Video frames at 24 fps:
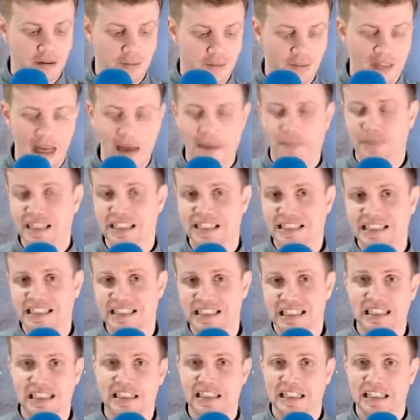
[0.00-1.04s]
That being
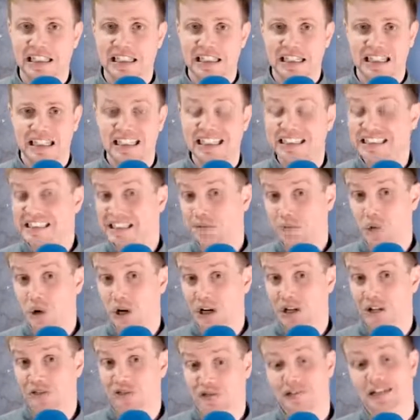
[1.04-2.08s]
said, it's a
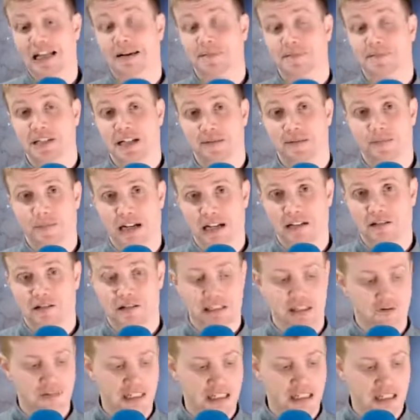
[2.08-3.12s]
wonderful laptop.
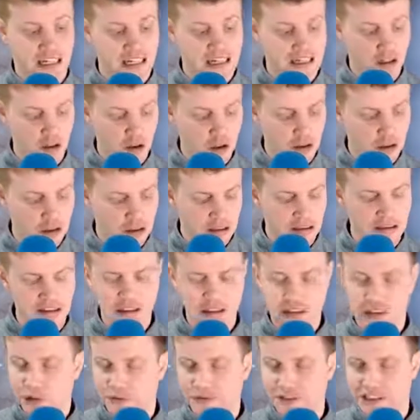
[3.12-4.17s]
Microsoft the
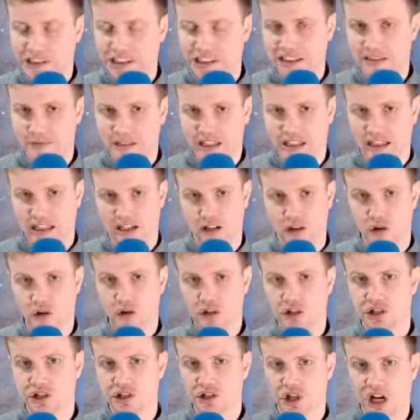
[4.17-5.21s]
Surface team did a
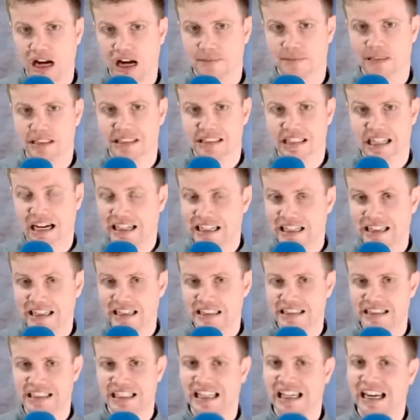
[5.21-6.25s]
good job designing
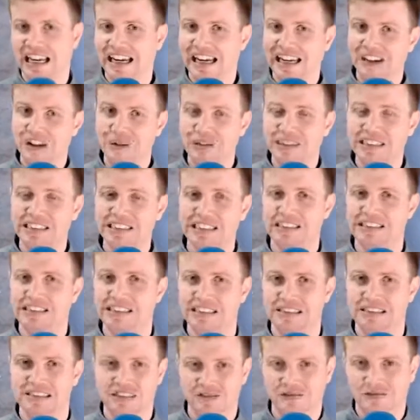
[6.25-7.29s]
this thing, and I know it
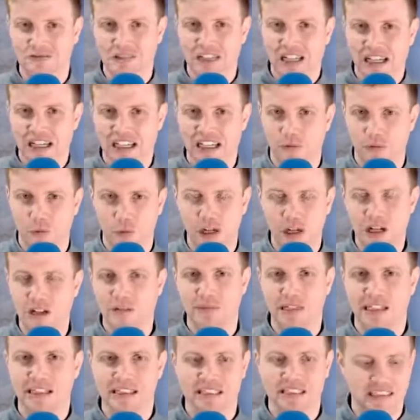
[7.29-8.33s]
sounds kind of weird
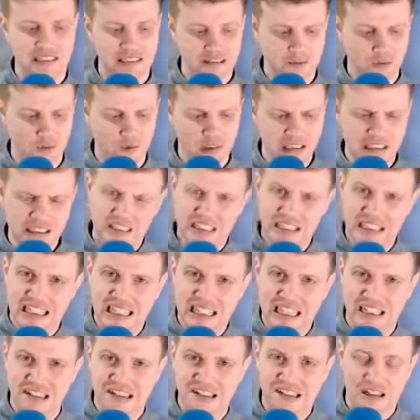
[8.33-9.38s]
because what did
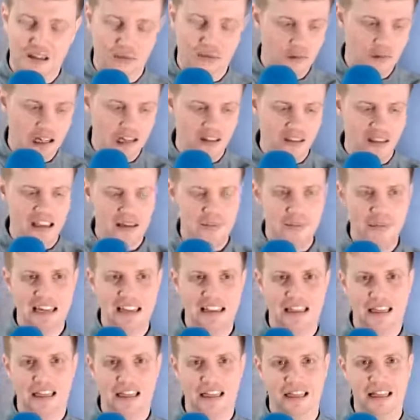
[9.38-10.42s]
they design? Well, they made
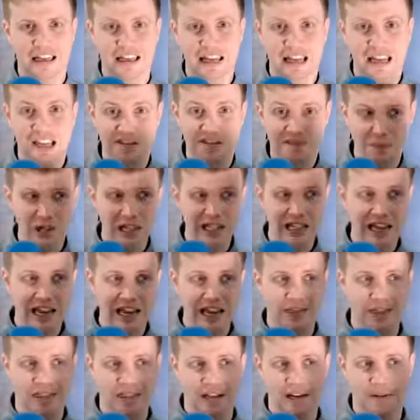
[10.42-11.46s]
it, it's pretty
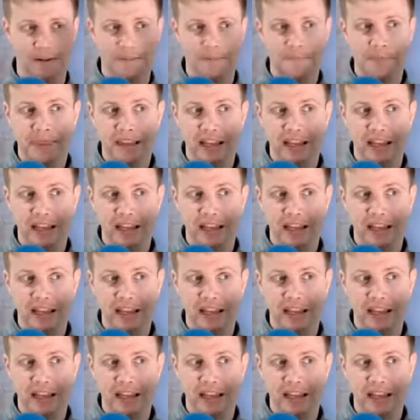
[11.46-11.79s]
dang thin.